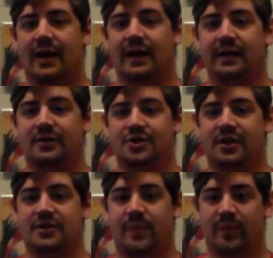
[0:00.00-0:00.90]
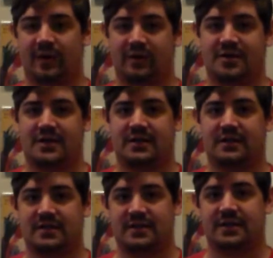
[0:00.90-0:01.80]
And she ends up
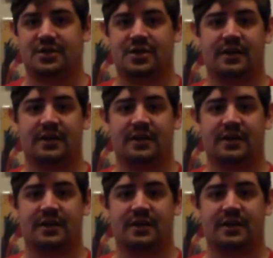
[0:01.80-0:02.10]
apologizing to Stitch.